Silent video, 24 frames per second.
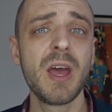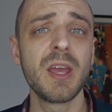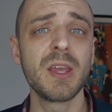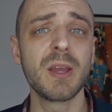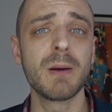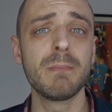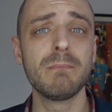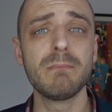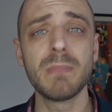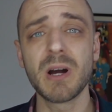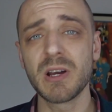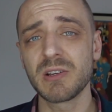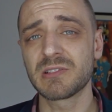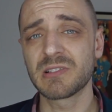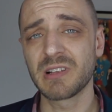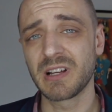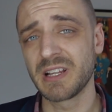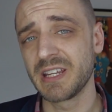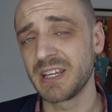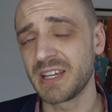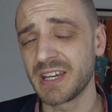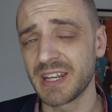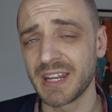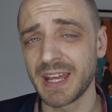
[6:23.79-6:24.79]
you're most
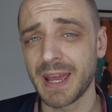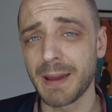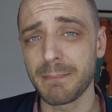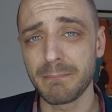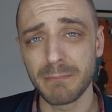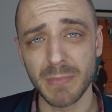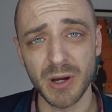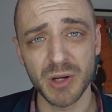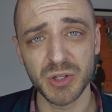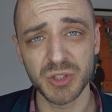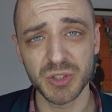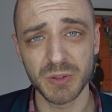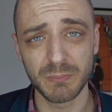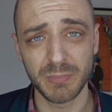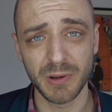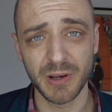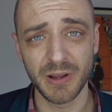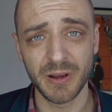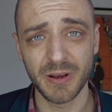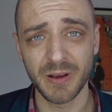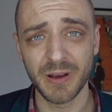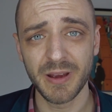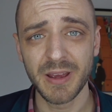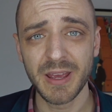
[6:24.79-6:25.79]
likely going to get motion
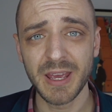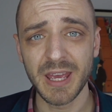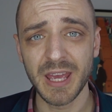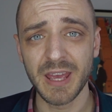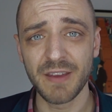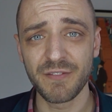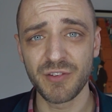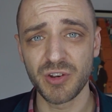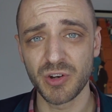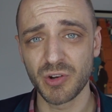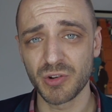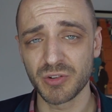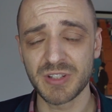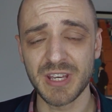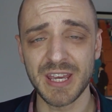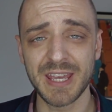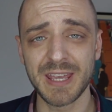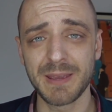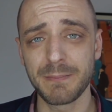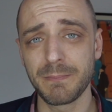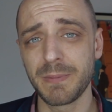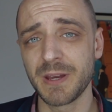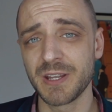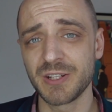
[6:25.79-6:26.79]
blur if you're not
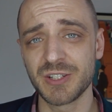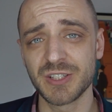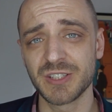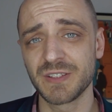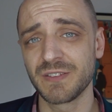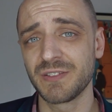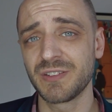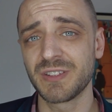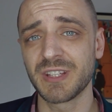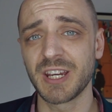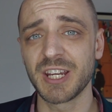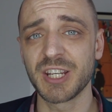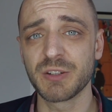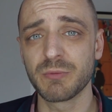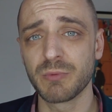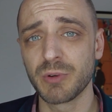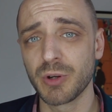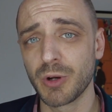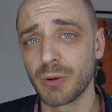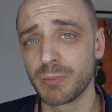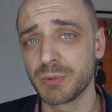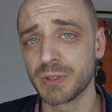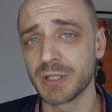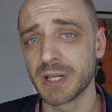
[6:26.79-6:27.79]
taking pictures of
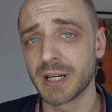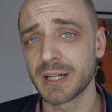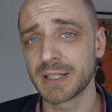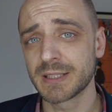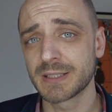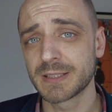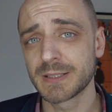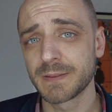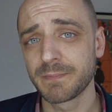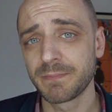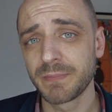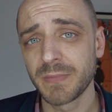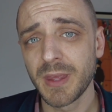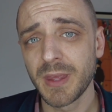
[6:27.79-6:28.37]
stationary objects.